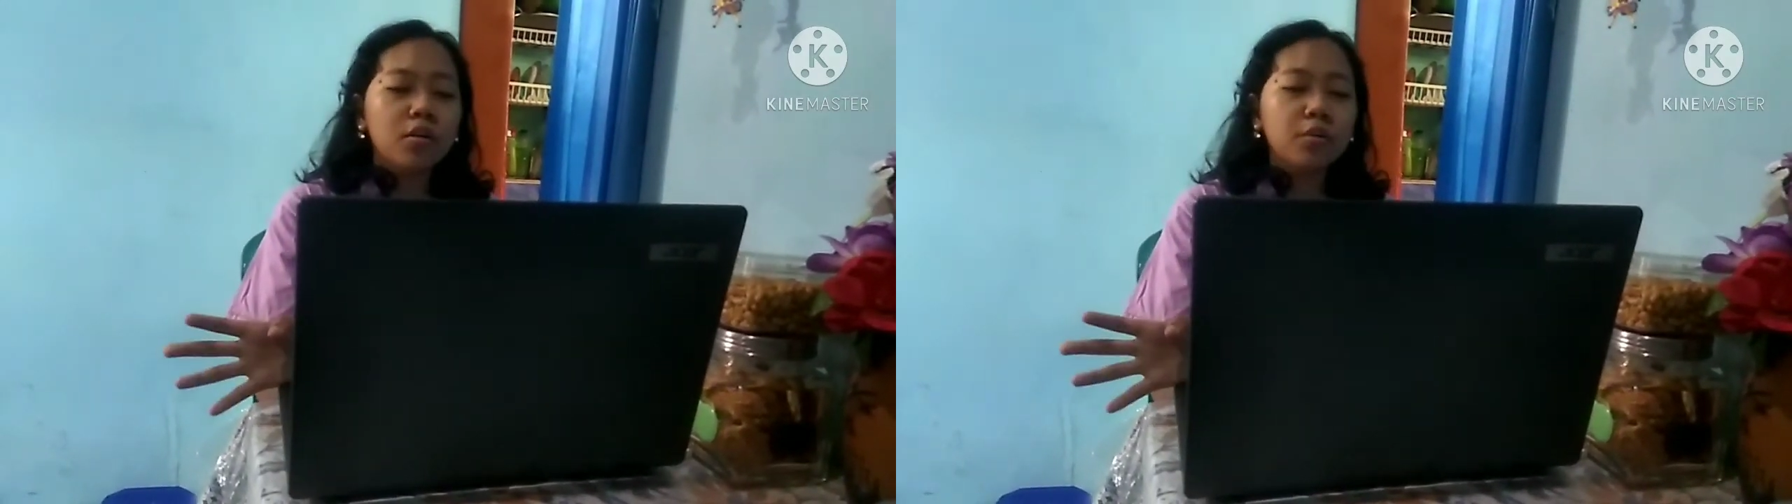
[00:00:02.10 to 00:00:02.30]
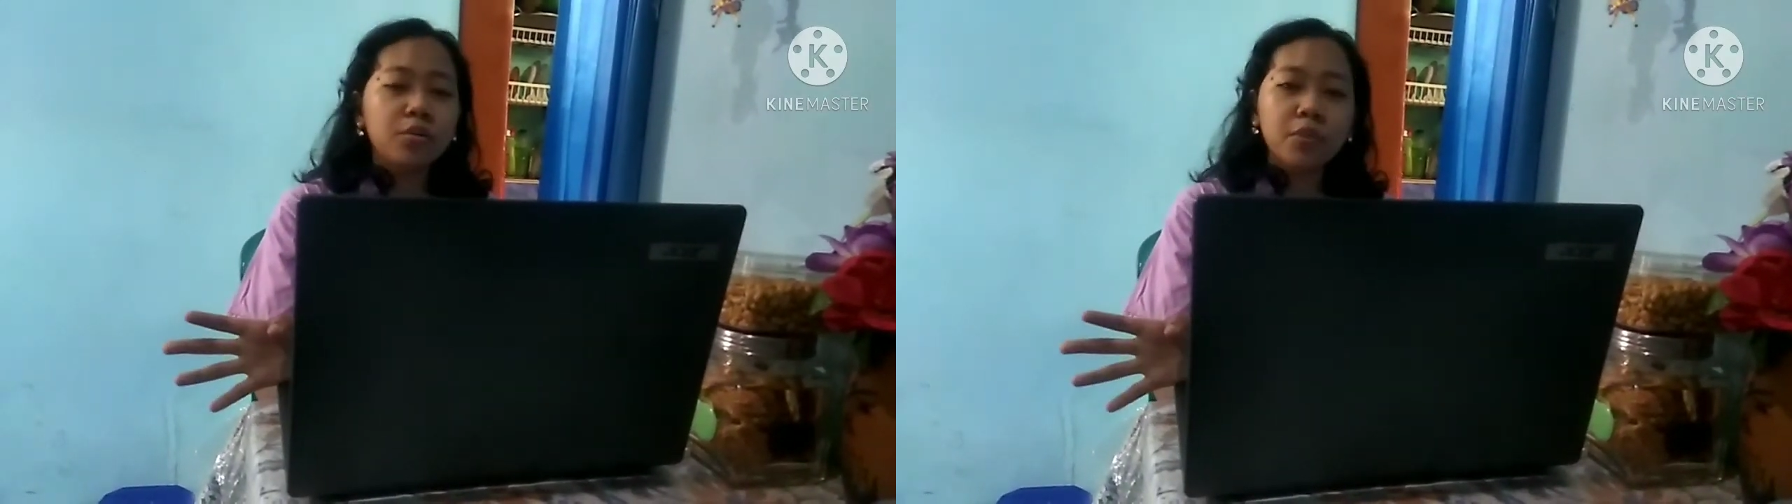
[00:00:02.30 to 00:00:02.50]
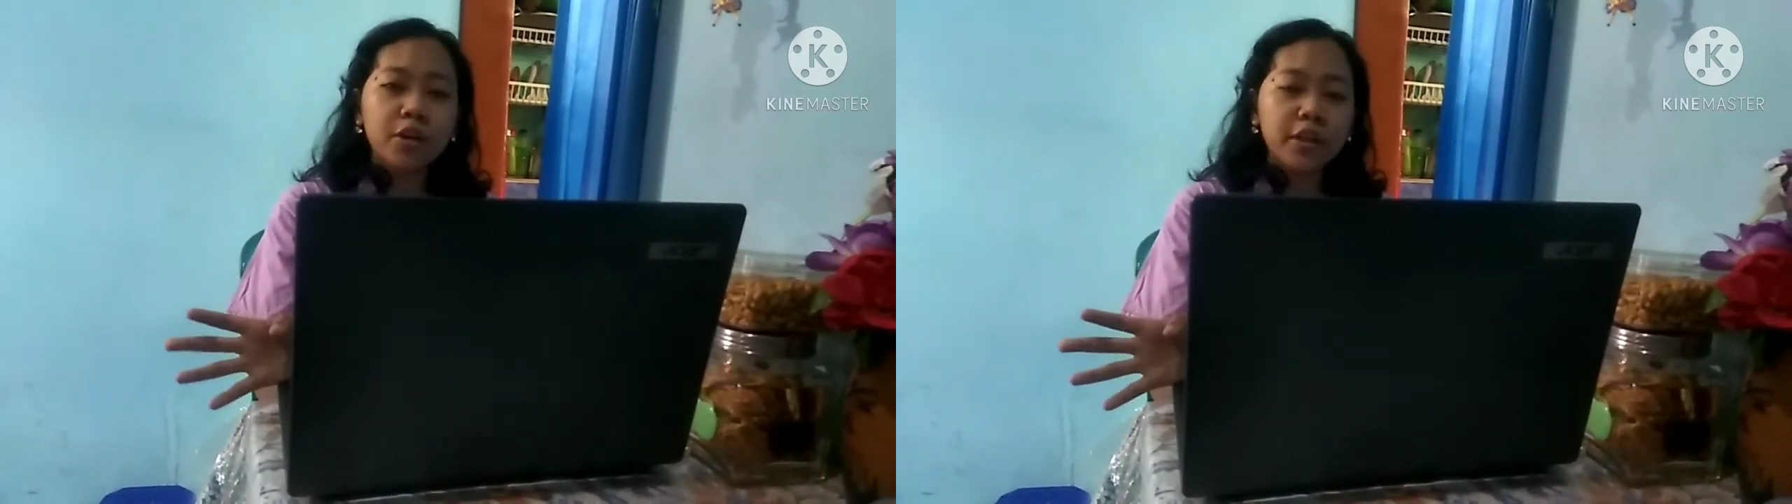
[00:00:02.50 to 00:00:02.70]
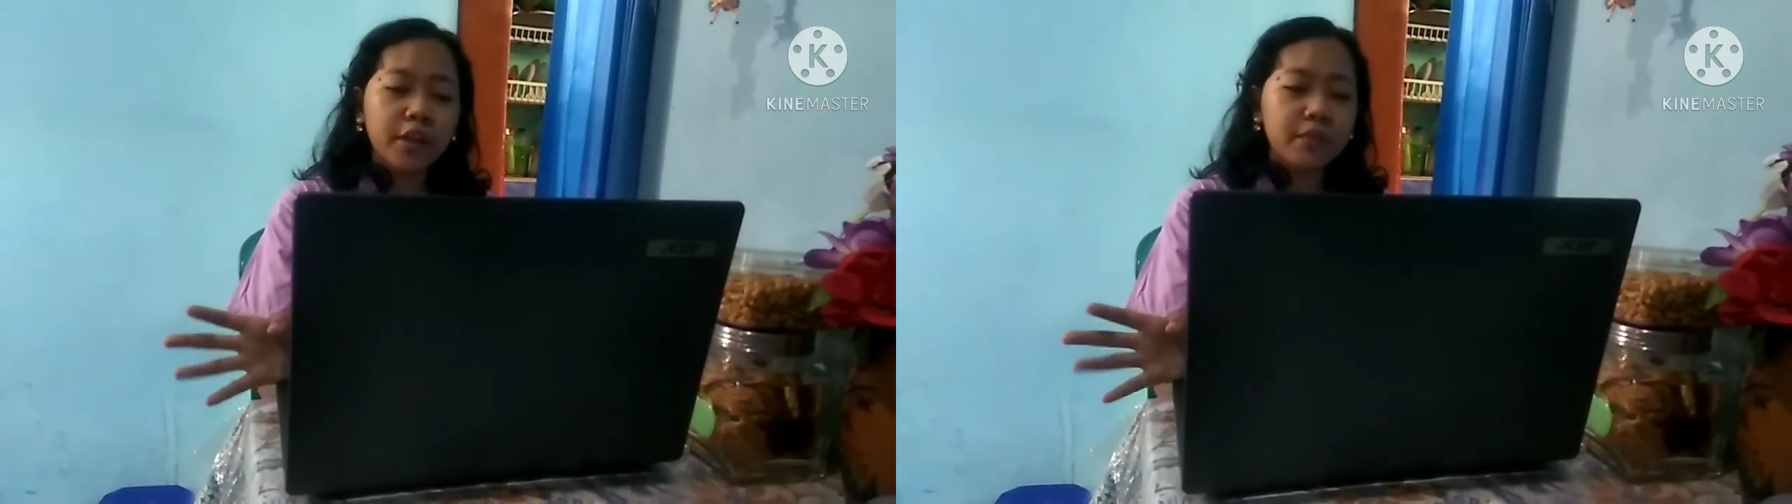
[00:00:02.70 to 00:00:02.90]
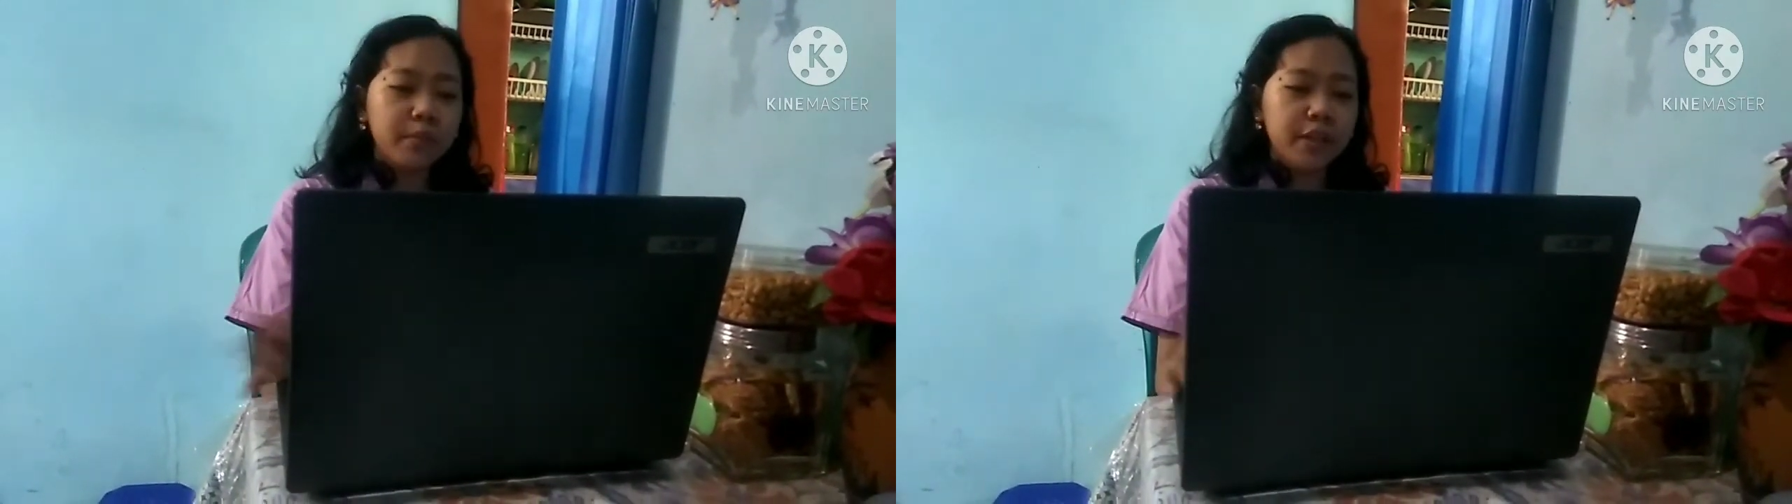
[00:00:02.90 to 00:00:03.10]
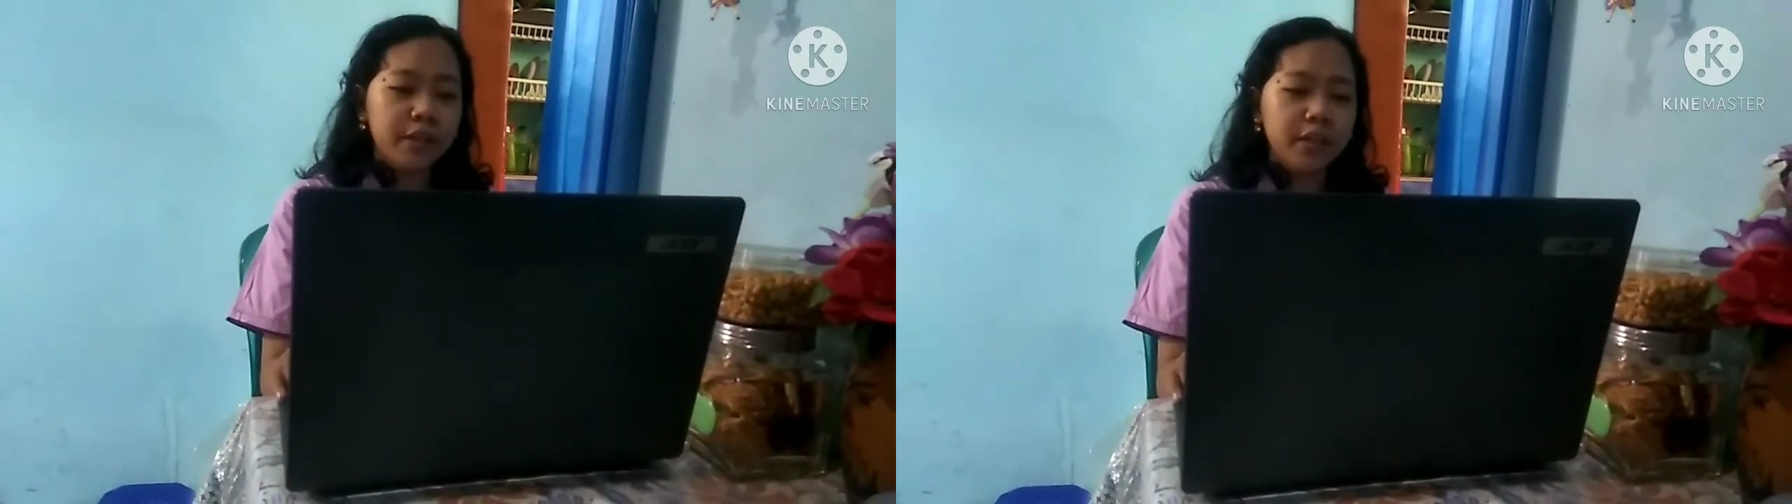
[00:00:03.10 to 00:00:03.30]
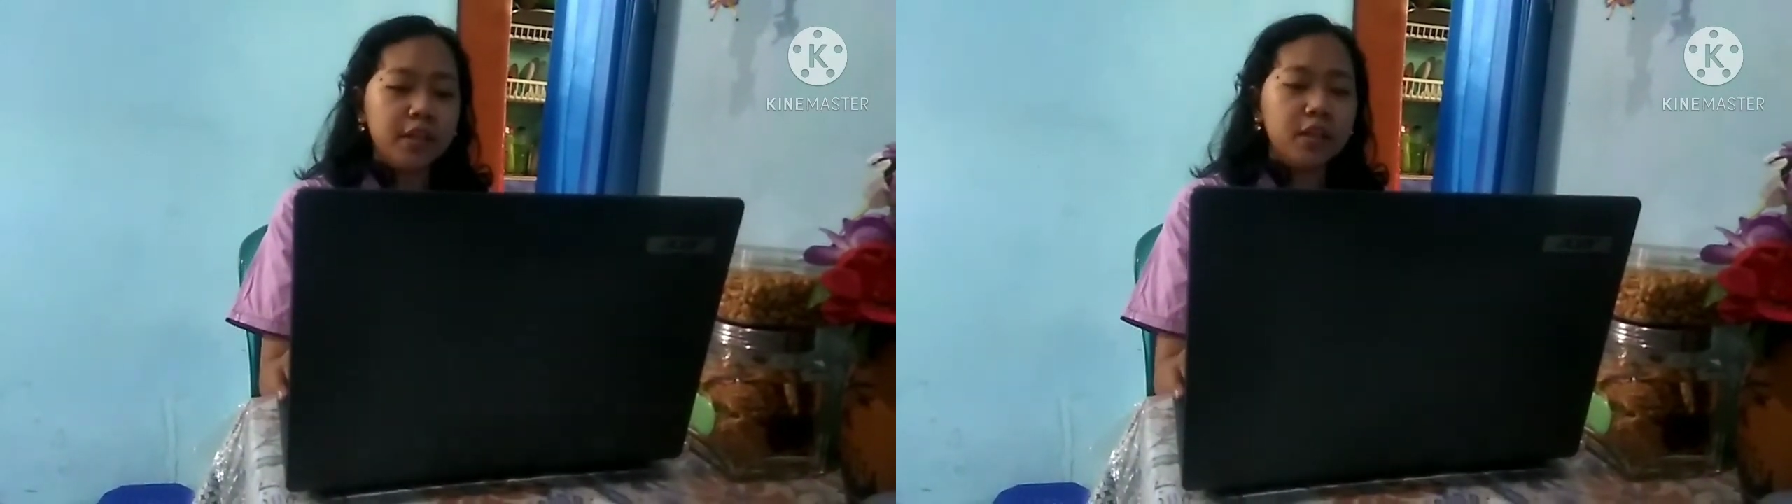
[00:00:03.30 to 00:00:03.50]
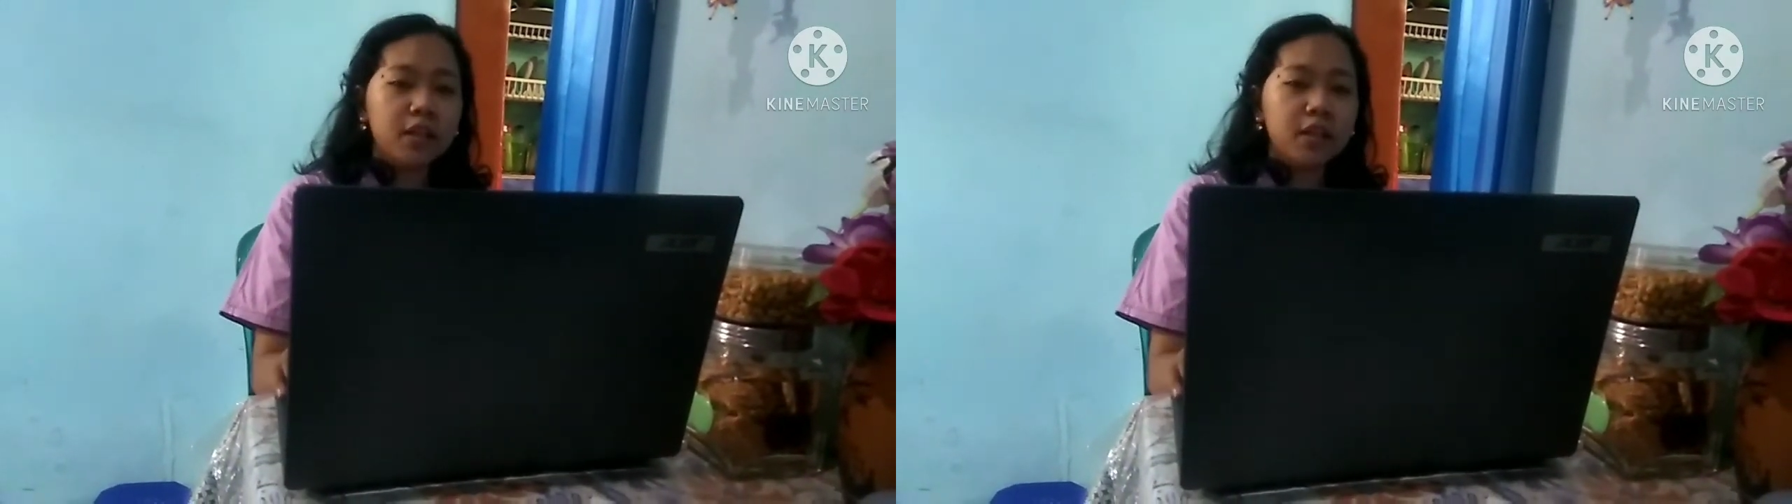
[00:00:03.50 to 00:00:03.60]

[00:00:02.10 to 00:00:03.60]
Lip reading: Good morning everybody.